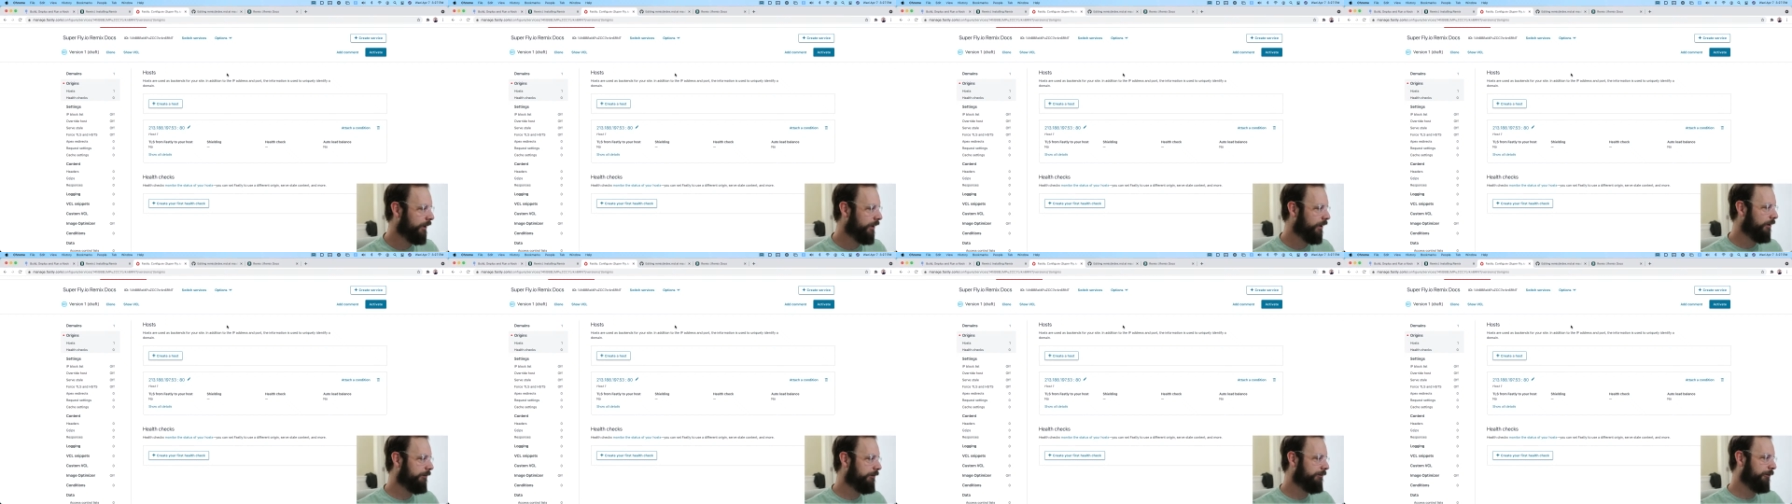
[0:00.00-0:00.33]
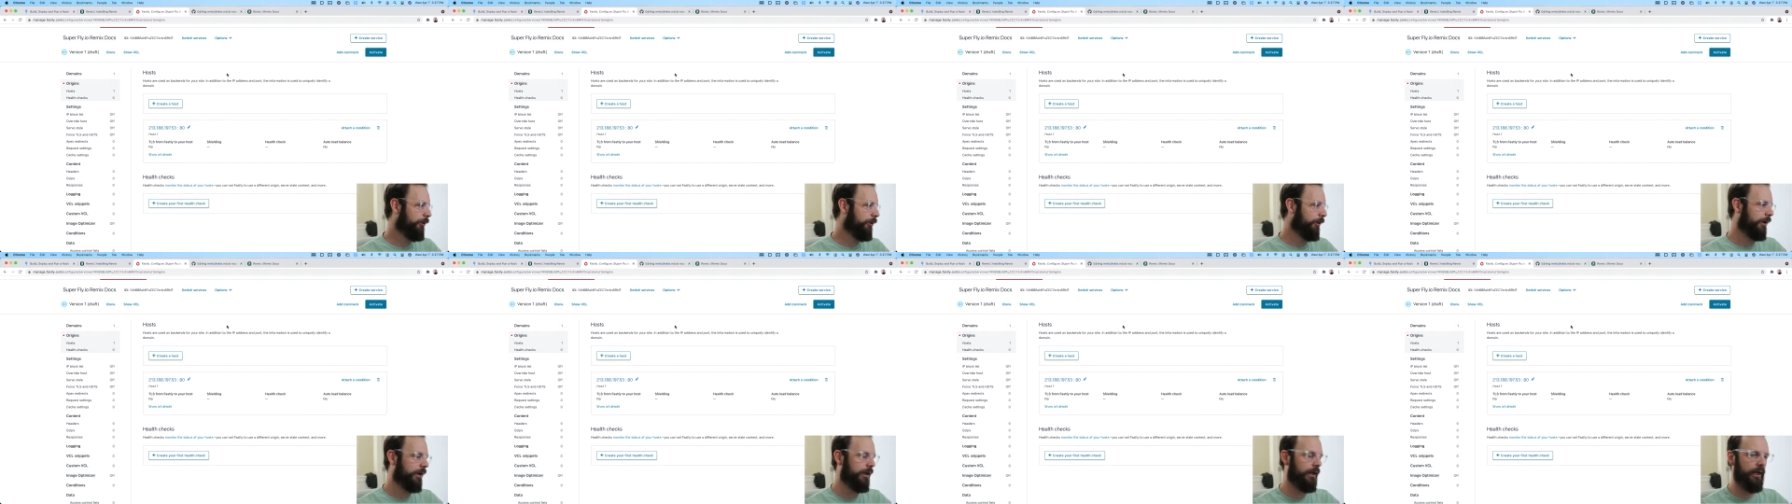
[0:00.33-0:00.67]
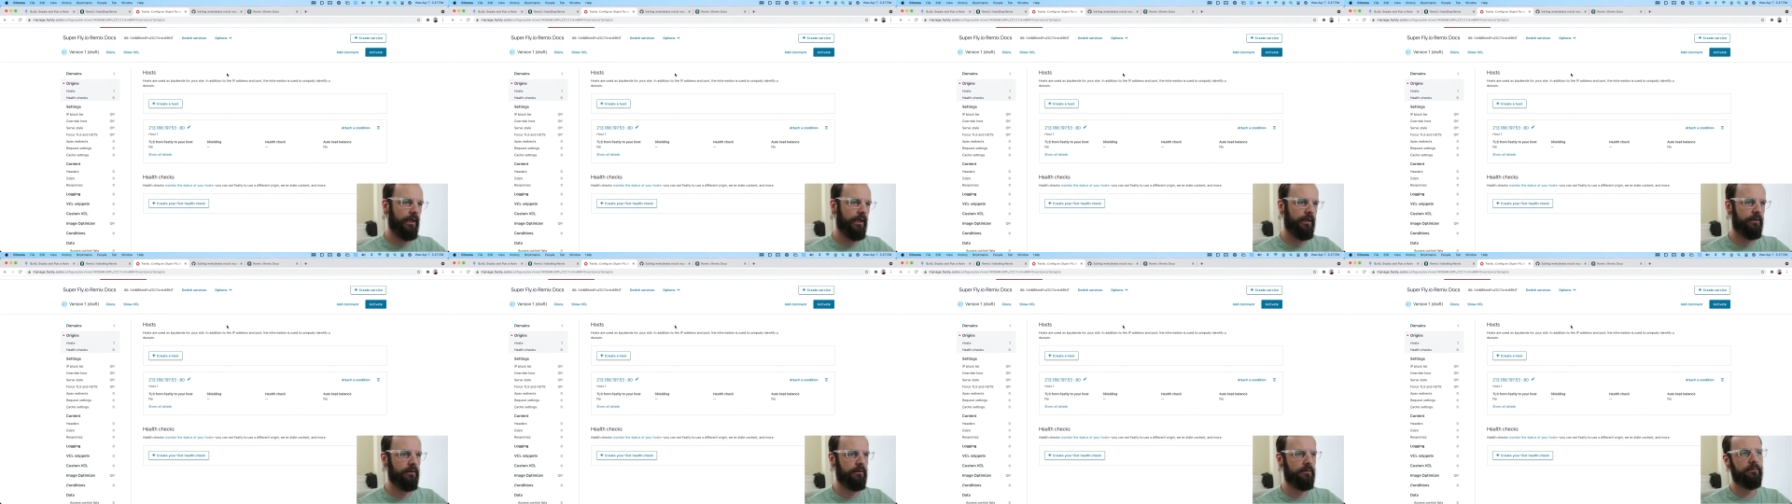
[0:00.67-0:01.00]

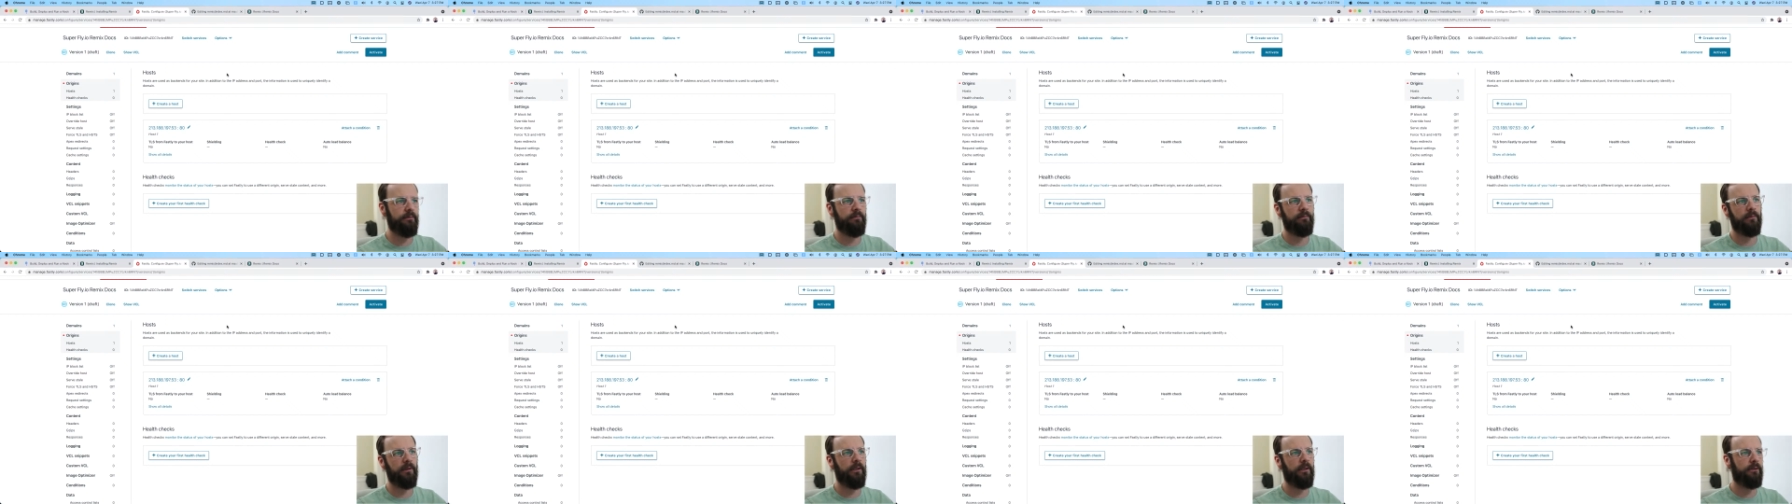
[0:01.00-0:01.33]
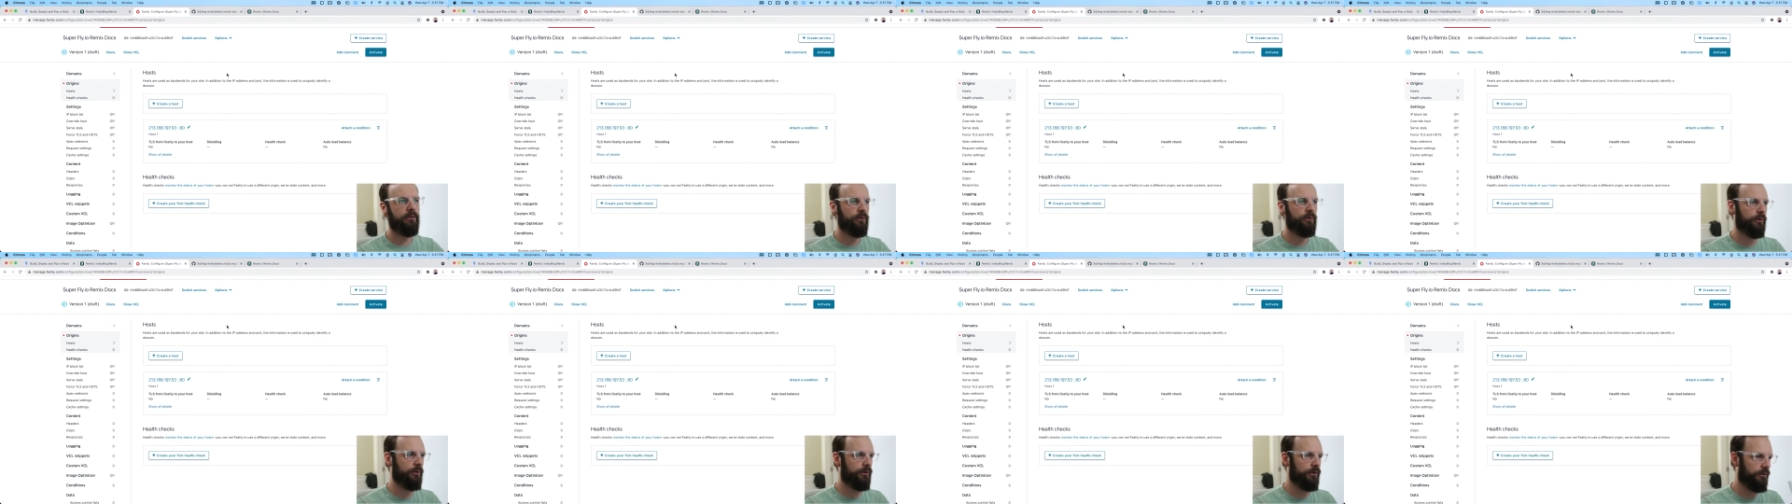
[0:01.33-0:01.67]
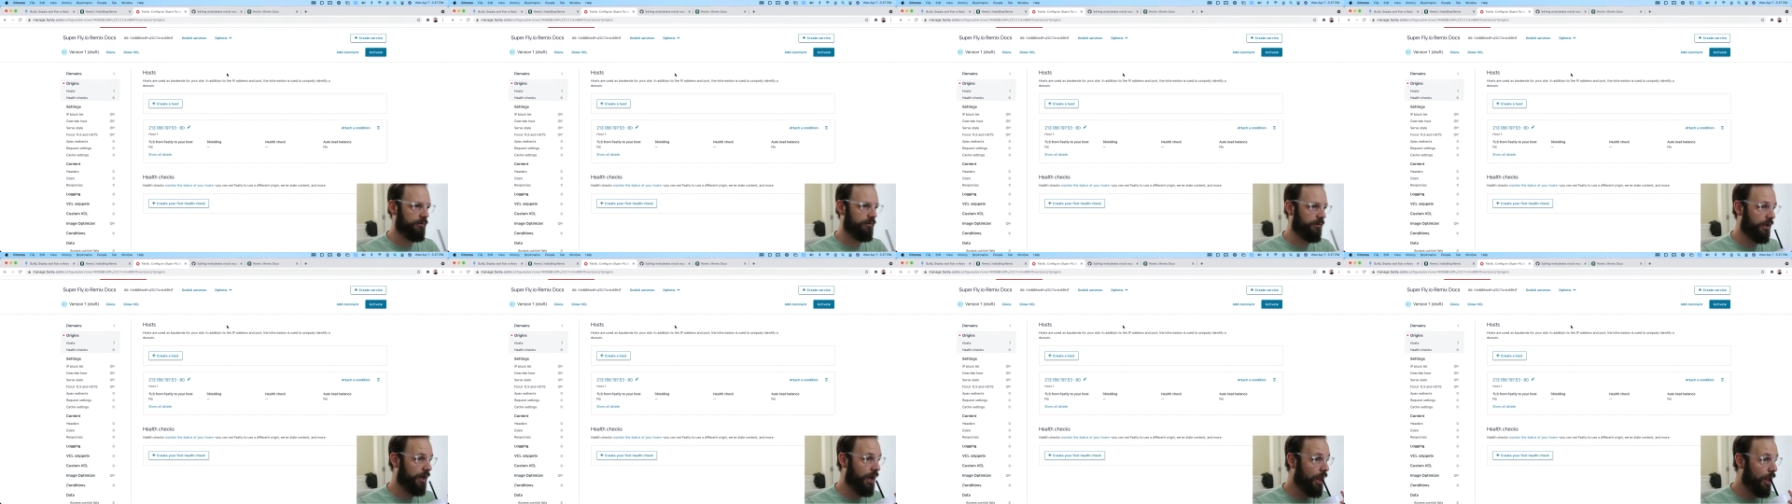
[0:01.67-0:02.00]
Fortnite and all sorts of
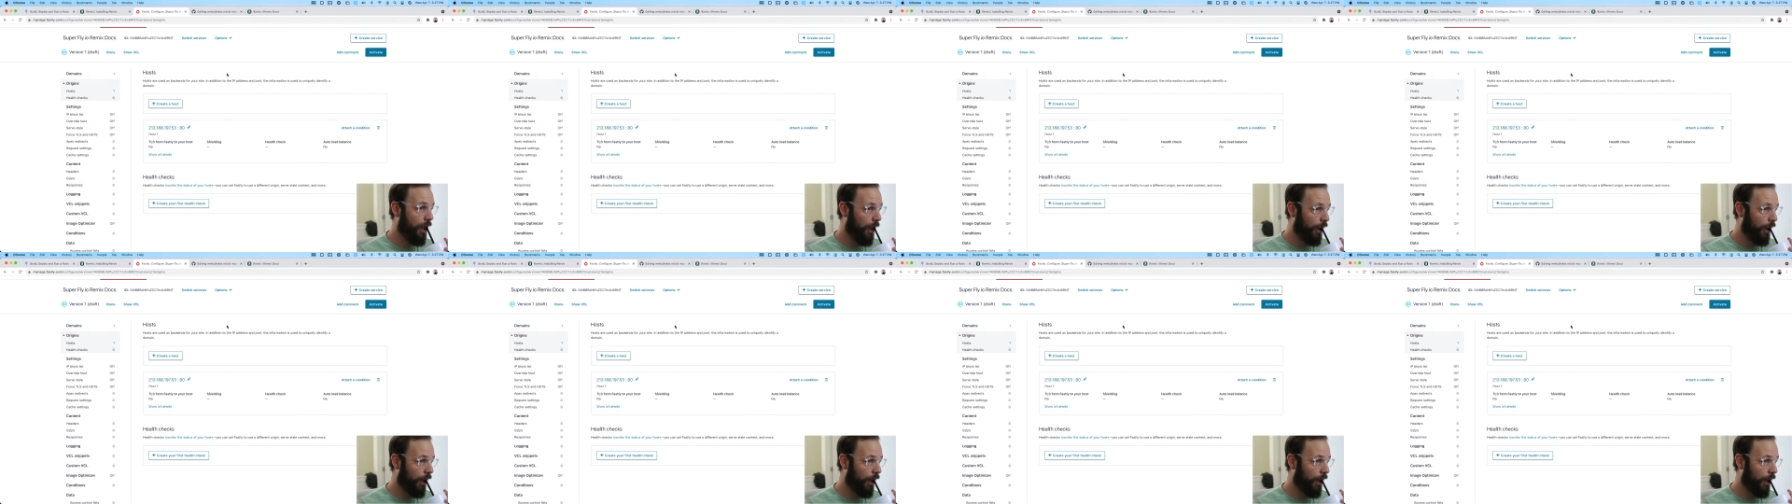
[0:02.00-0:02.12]
fun.